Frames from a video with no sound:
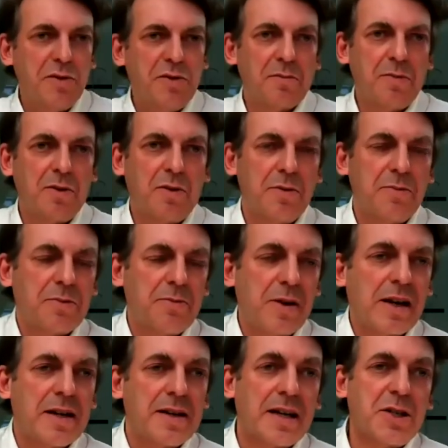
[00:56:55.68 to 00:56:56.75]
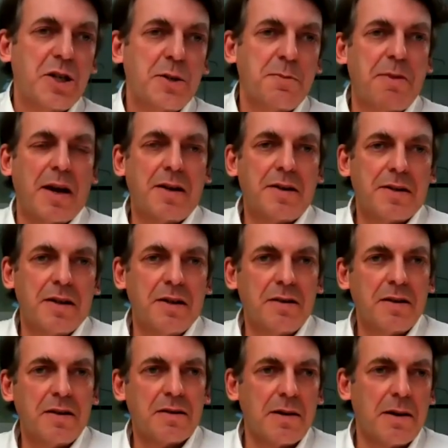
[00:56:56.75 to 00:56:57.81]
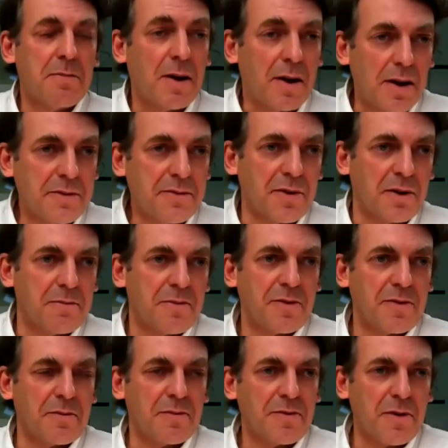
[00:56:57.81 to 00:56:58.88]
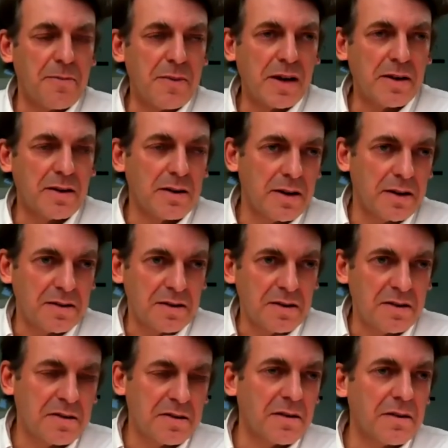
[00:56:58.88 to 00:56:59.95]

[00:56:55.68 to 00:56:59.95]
to the point where we can expect, apart from BCAR, and this